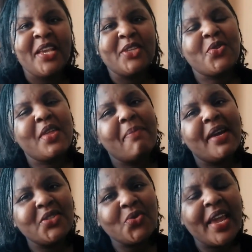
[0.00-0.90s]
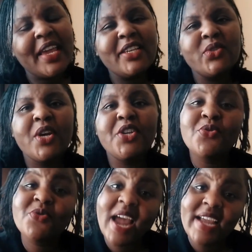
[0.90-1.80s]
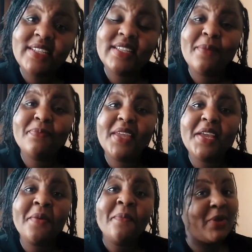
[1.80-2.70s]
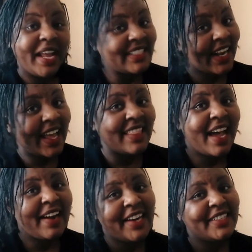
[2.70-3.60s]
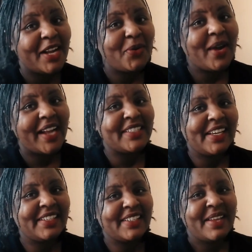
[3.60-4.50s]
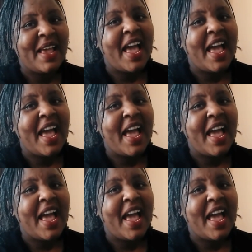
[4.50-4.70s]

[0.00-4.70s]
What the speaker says: So the best way is, when you write something, you let another writer look at it,